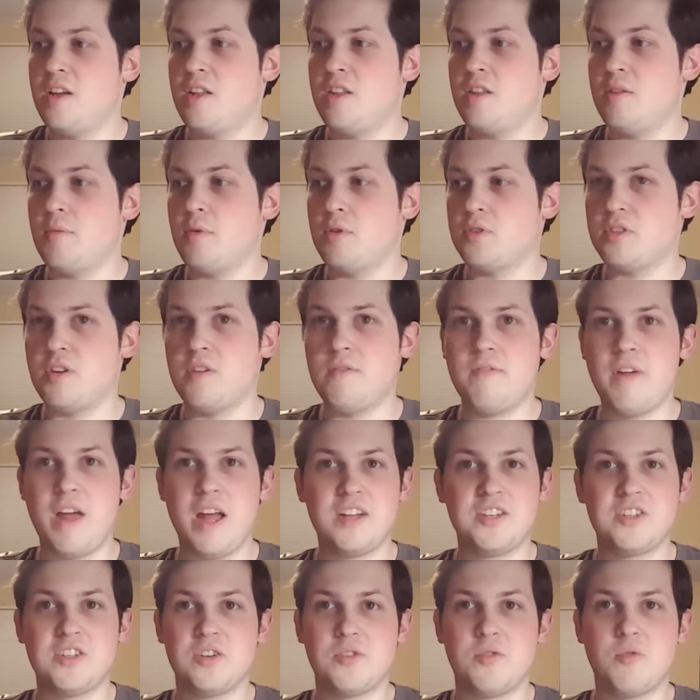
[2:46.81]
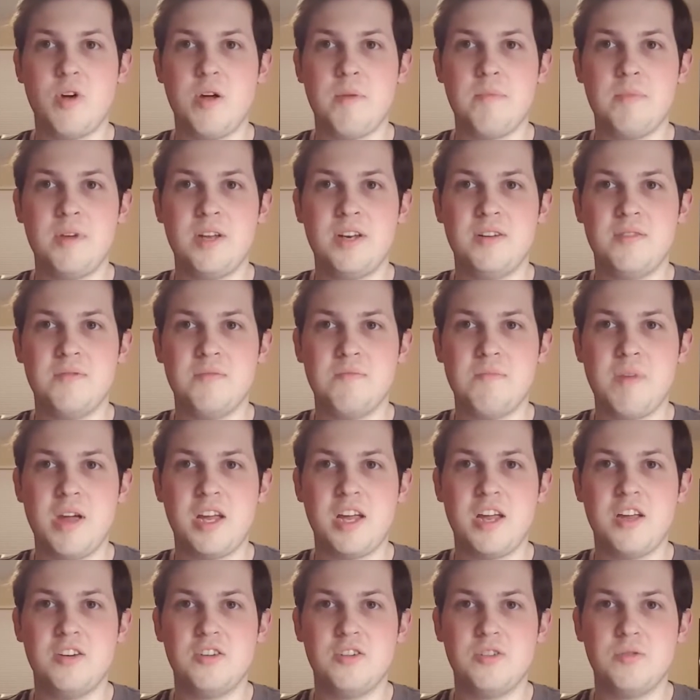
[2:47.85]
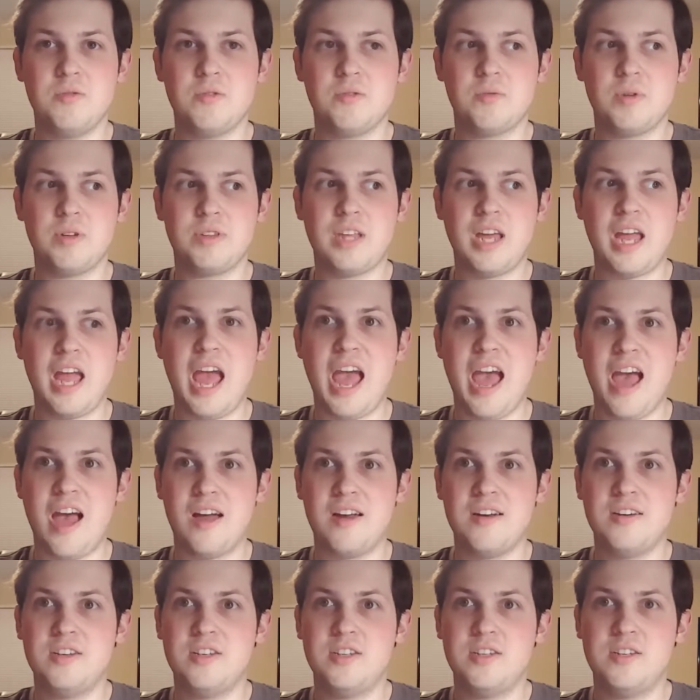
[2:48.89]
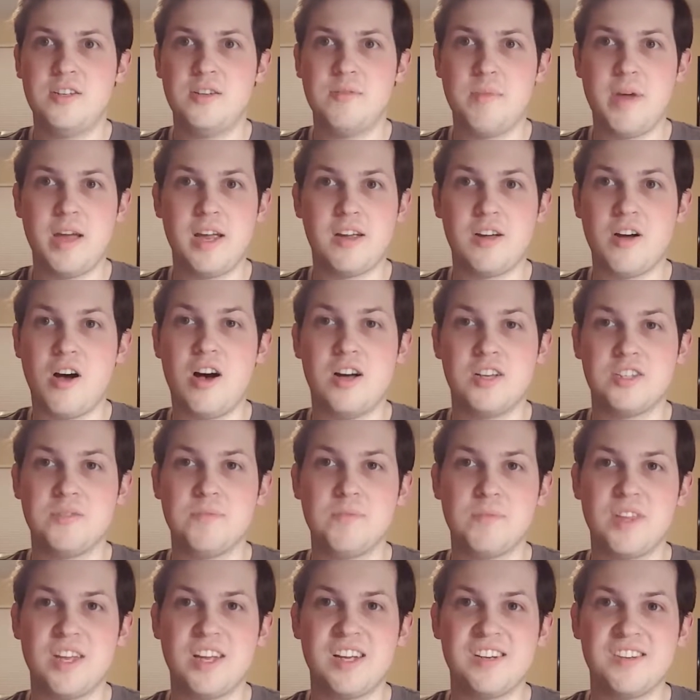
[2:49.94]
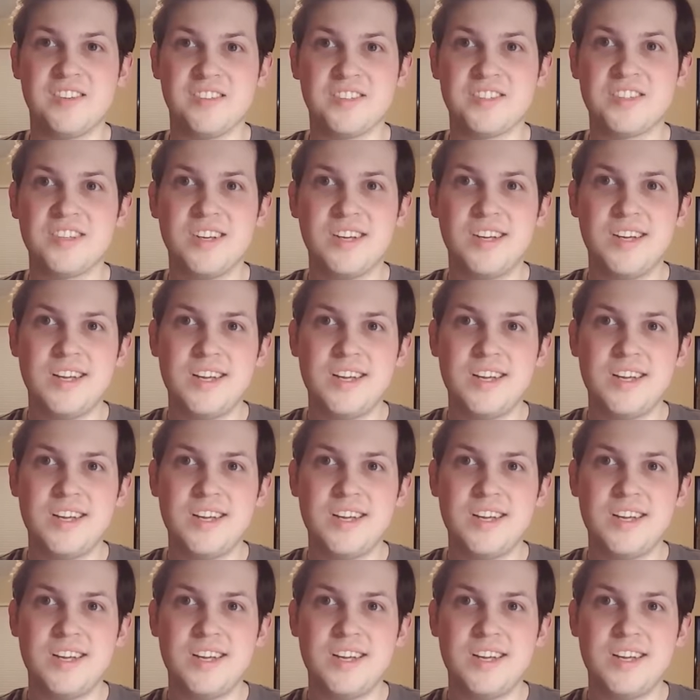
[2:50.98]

the most advanced equipment and making do with what they had to make awesome things.